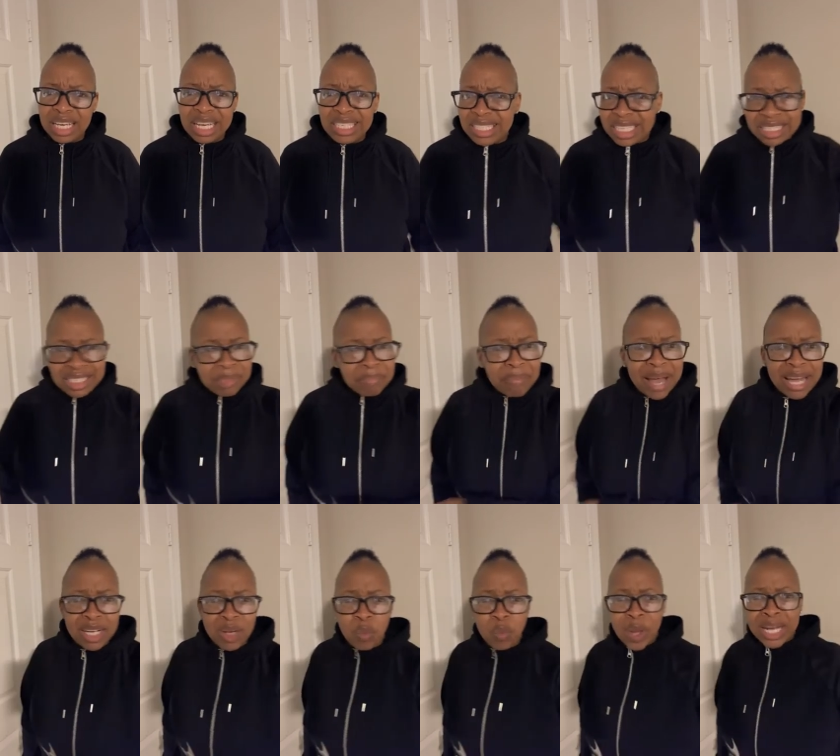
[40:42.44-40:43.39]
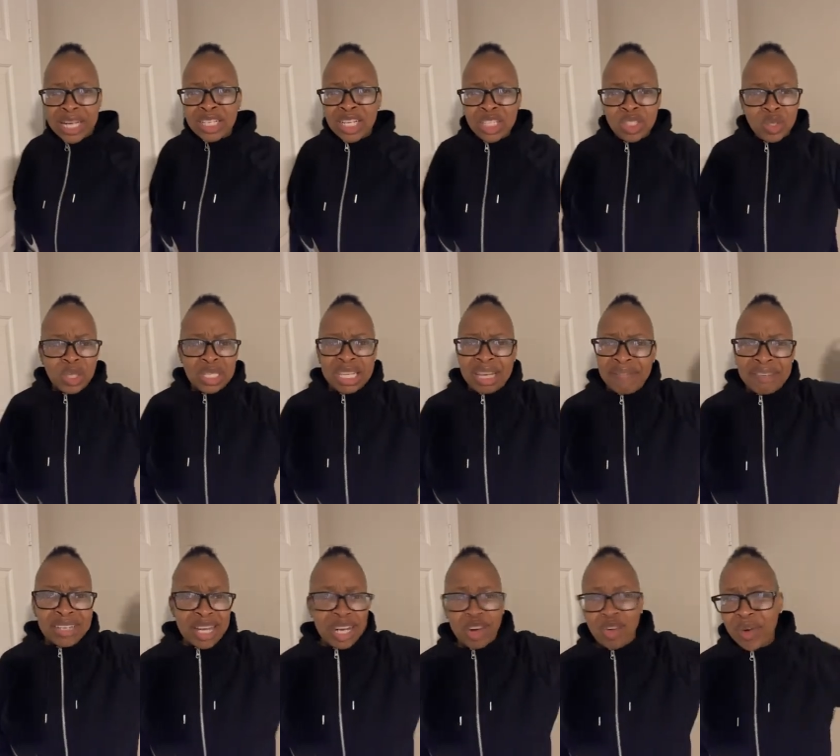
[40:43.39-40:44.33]
It doesn't matter whether or not you live
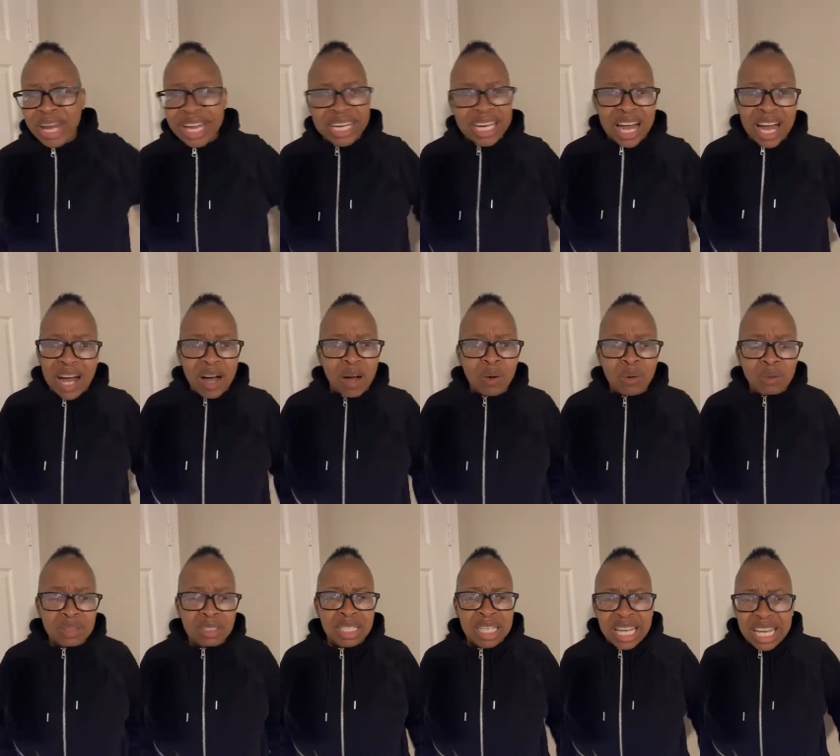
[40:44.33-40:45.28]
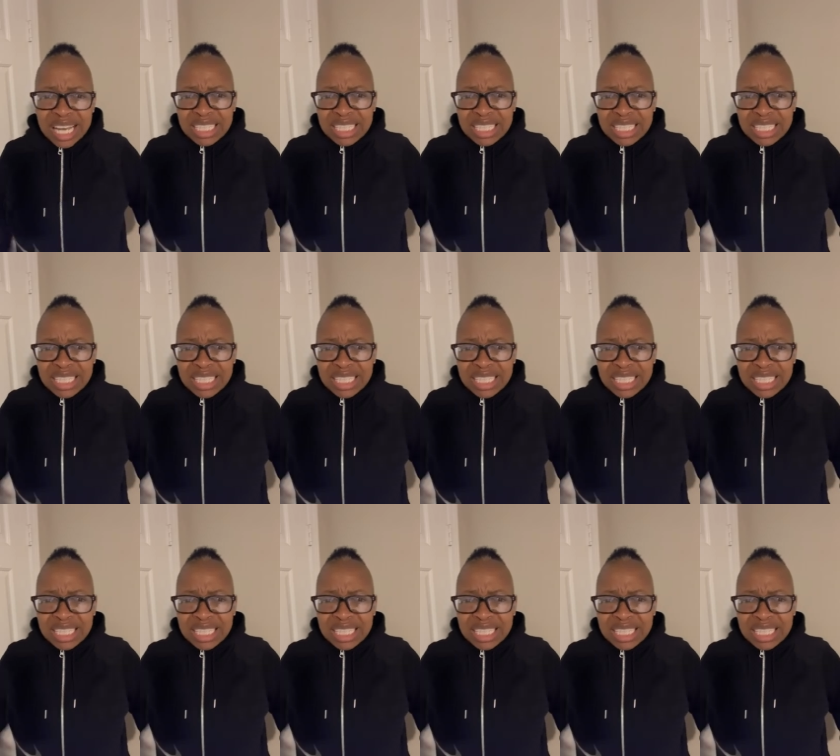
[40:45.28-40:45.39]
in a great house.